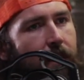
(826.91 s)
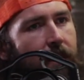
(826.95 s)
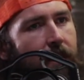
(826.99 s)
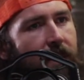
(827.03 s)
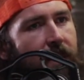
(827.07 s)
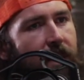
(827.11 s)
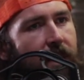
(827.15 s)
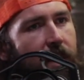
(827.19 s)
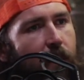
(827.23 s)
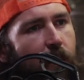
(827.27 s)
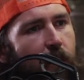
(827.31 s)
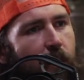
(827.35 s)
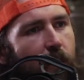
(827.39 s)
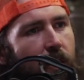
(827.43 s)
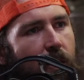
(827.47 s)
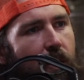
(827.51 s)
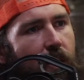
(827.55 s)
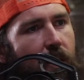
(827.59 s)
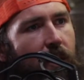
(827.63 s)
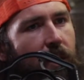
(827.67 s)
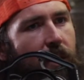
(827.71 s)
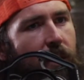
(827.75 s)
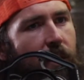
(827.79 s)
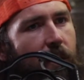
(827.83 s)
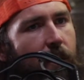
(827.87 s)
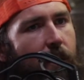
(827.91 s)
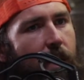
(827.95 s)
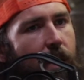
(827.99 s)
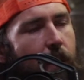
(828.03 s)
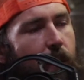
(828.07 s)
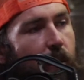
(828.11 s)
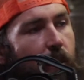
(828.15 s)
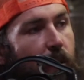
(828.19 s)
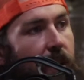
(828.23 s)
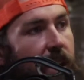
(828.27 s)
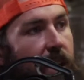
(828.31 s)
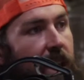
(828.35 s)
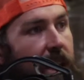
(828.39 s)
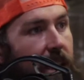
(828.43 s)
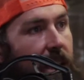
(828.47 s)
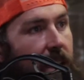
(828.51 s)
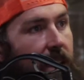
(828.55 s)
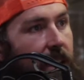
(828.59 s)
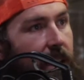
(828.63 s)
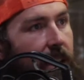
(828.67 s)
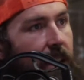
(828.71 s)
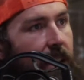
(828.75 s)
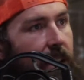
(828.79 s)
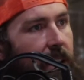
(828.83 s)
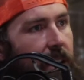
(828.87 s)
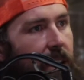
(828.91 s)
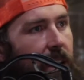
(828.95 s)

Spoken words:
they were a little bit more heated